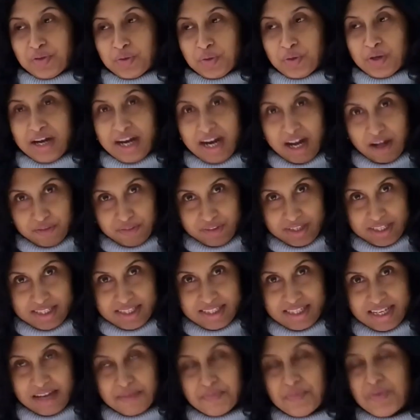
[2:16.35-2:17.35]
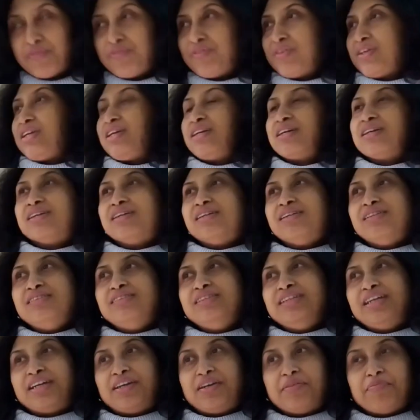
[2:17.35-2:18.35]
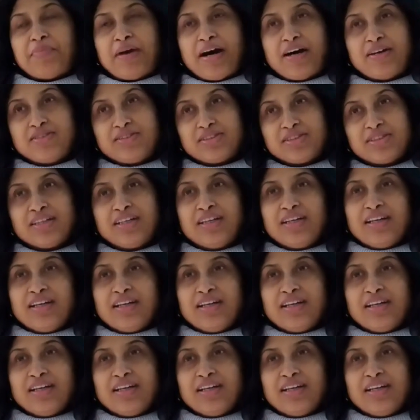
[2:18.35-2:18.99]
go around this time of the year, near about